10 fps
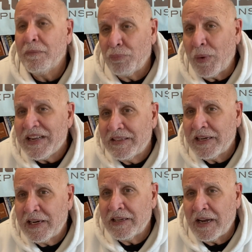
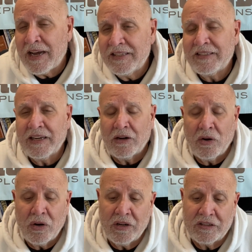President Isaac
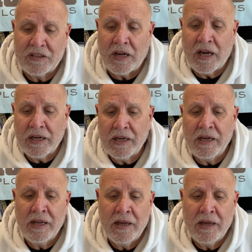Herzog